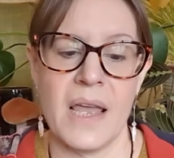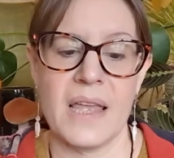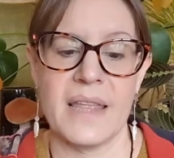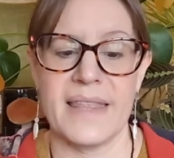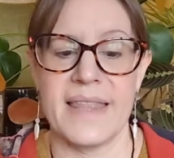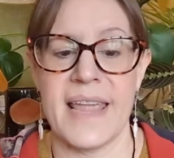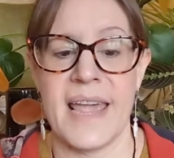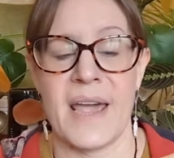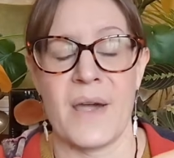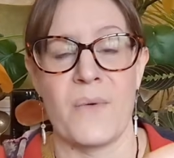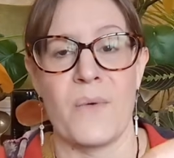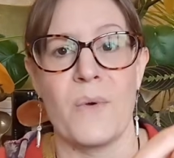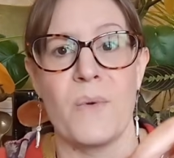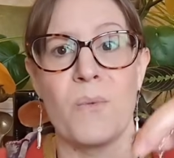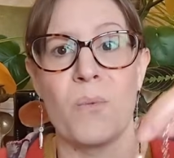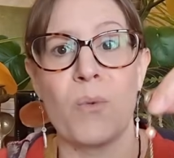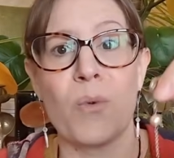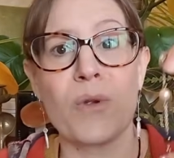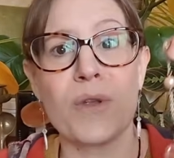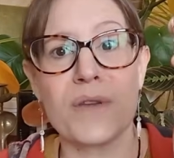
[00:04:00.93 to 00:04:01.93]
Now,
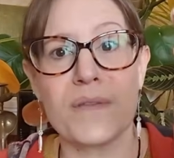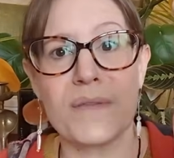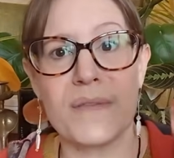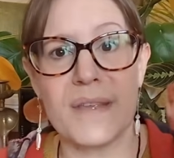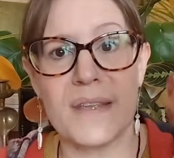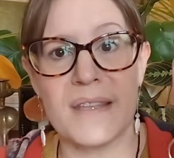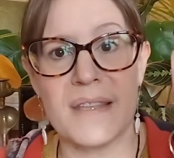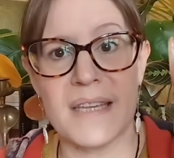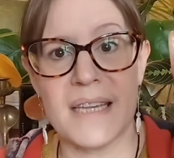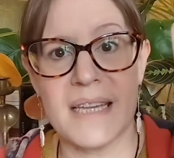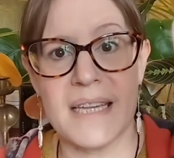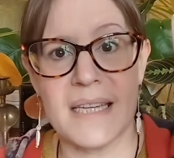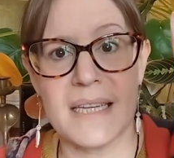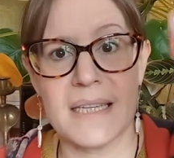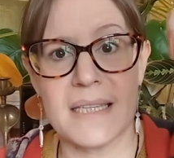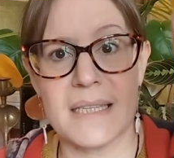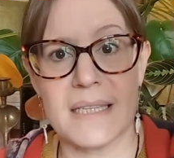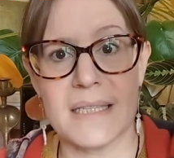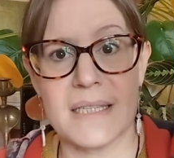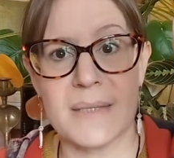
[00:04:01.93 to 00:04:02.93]
one of the
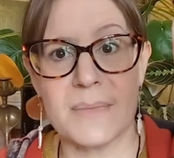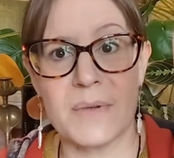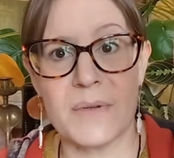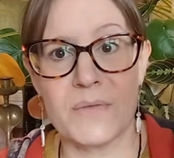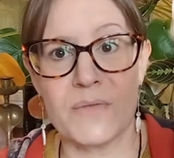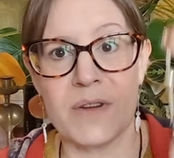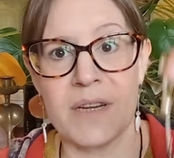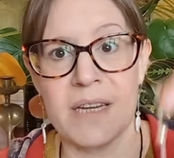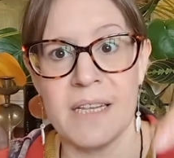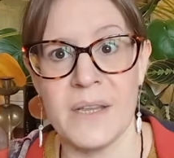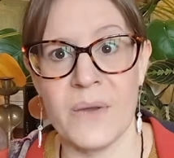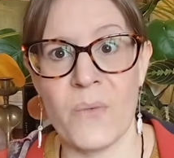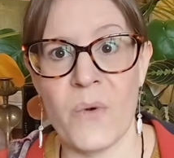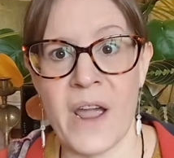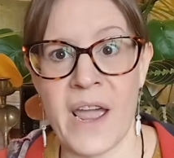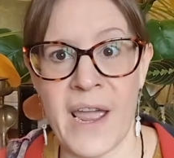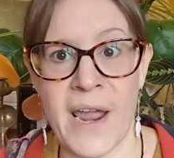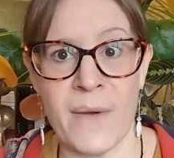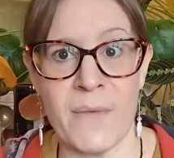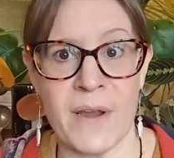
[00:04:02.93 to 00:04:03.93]
things to be really
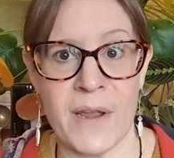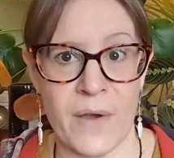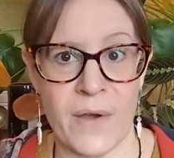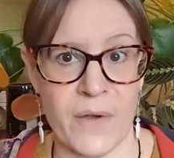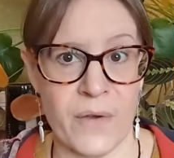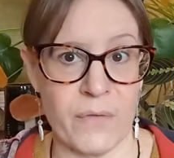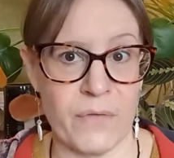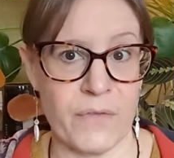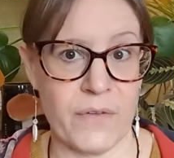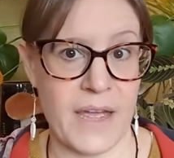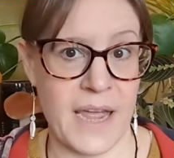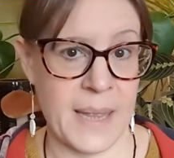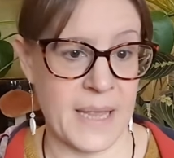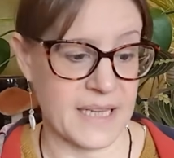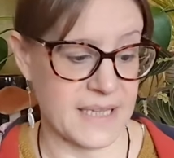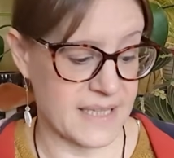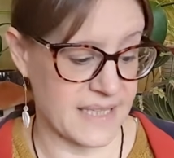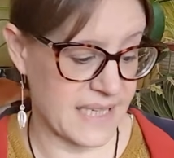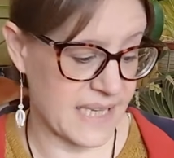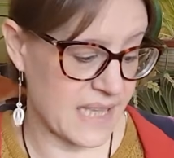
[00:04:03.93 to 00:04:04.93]
wary of, and I
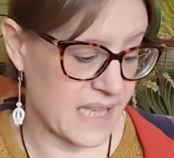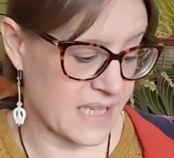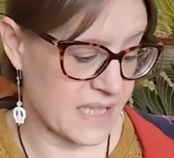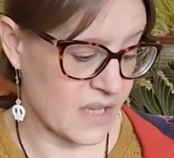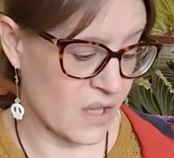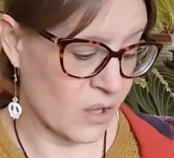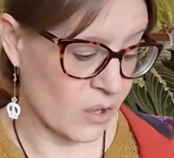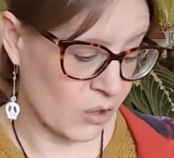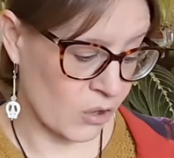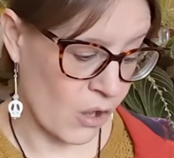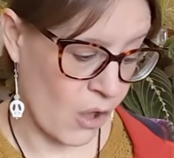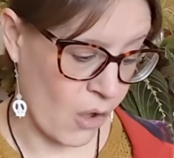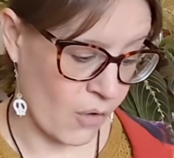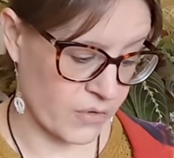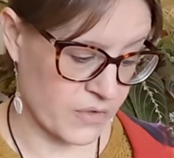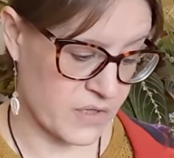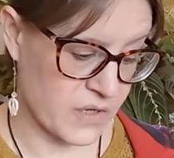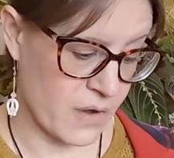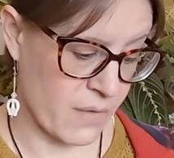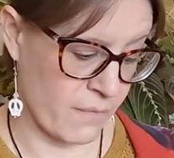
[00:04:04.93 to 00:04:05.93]
see this a
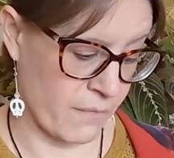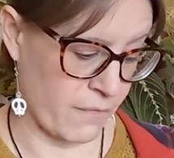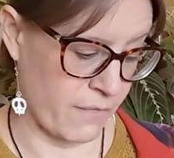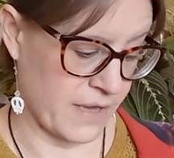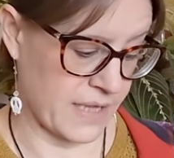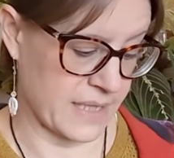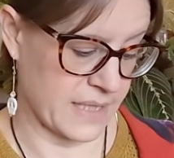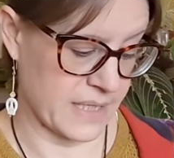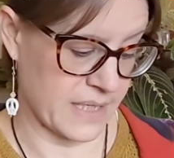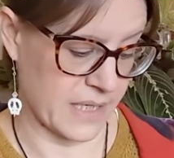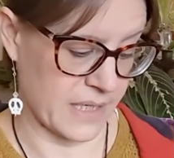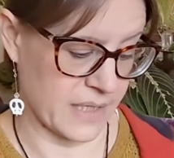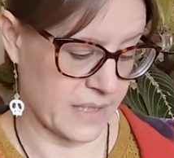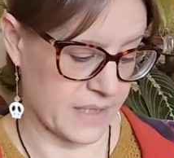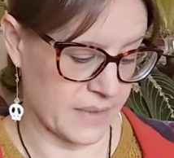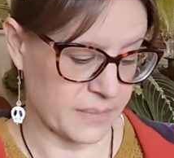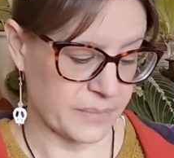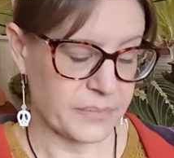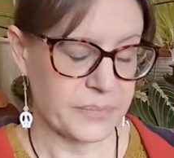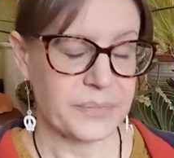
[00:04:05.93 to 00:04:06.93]
lot on Vinted,
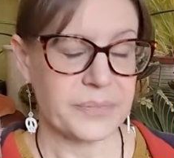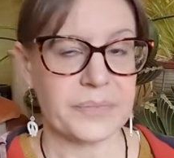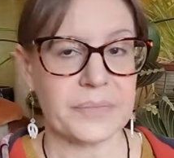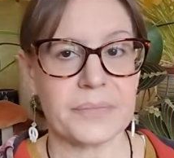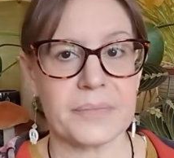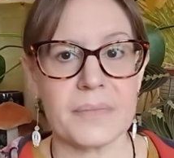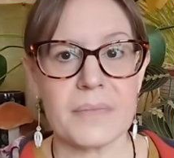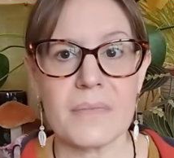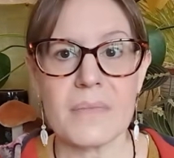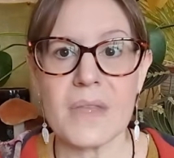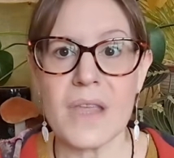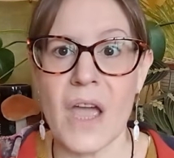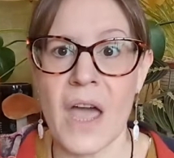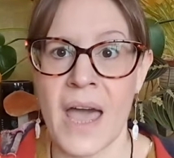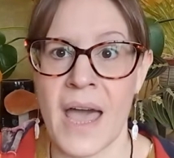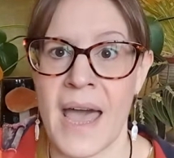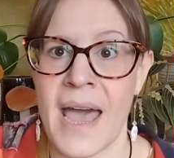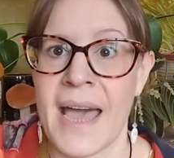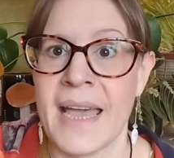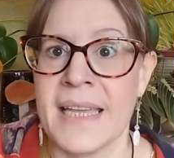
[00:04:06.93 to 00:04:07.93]

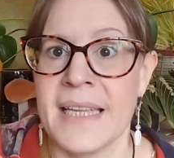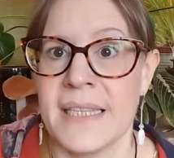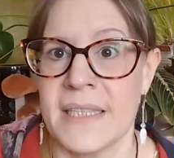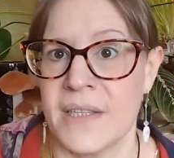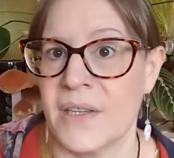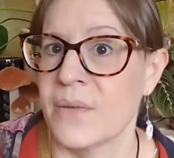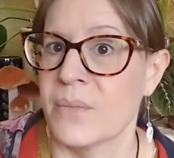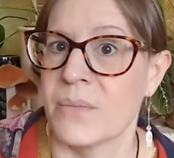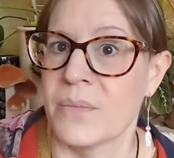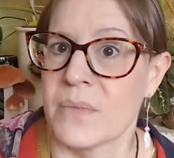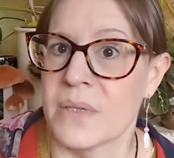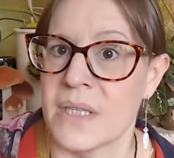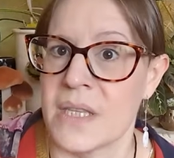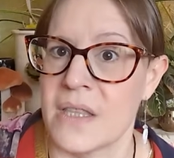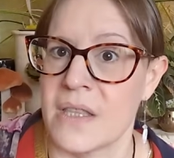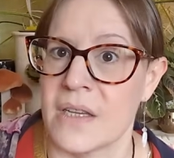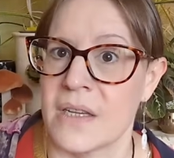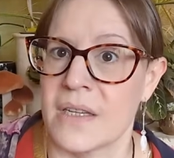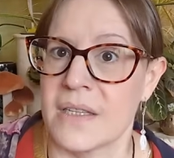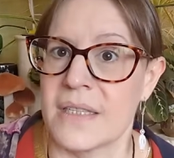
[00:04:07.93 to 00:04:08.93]
are items
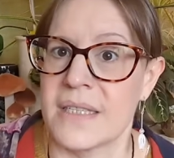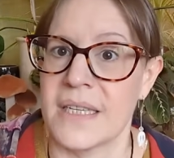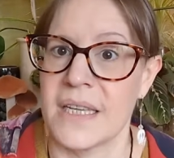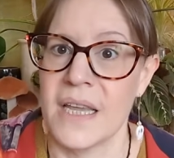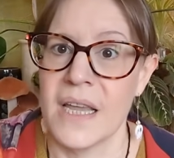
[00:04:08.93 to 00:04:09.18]
that